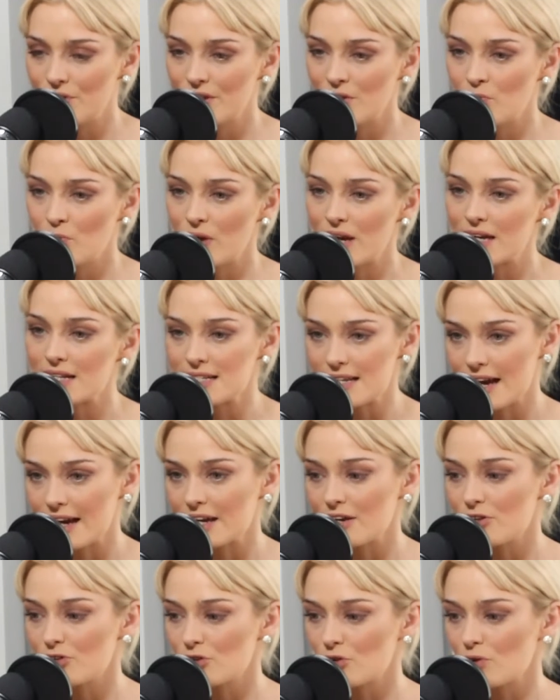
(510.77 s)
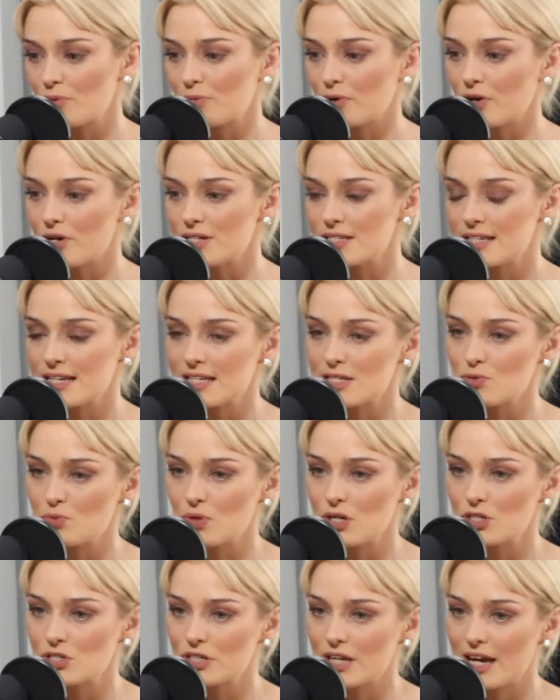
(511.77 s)
then we can take you through a process
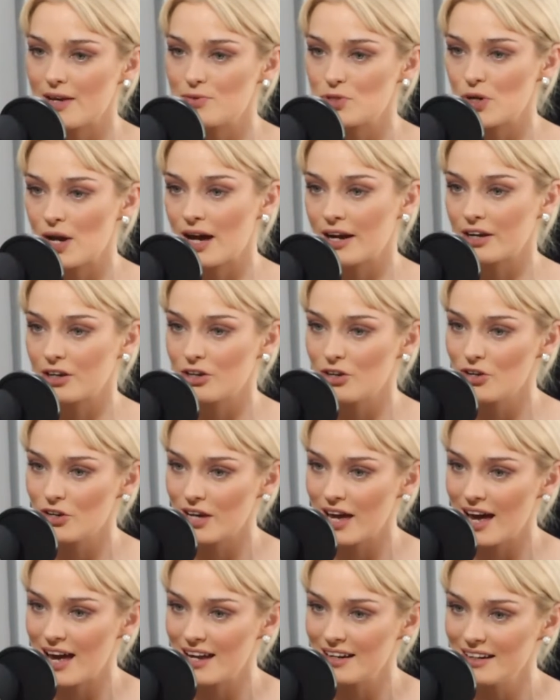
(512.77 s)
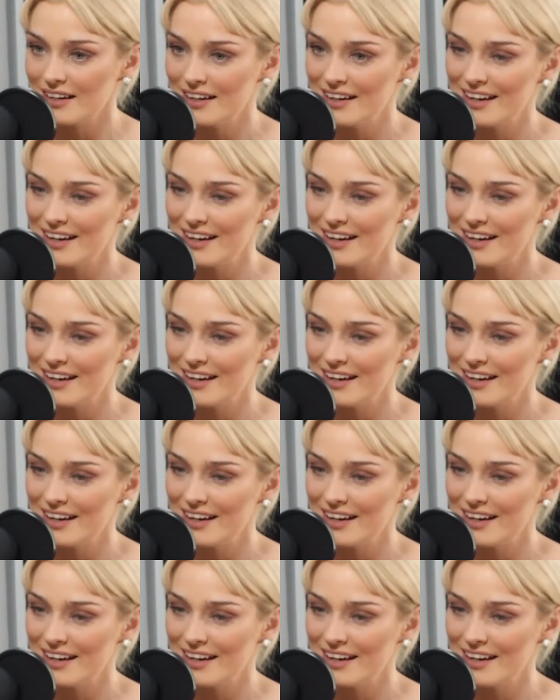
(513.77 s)
which keeps you out of QCAT.